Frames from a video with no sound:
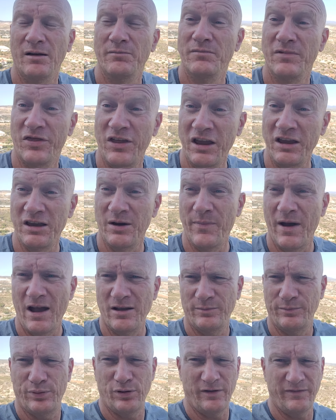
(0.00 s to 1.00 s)
Think
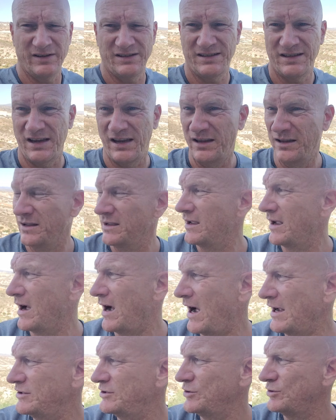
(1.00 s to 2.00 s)
about privacy.
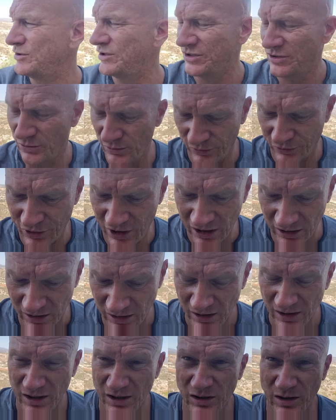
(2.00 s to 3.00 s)
I do still
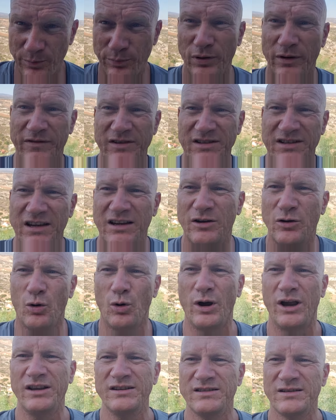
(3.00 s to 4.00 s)
think the privacy
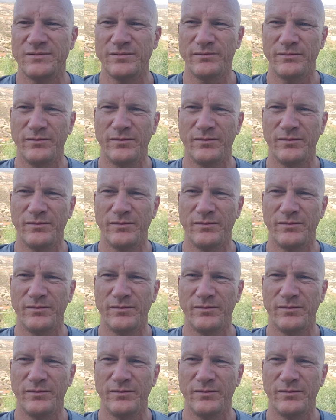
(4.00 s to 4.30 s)
coins,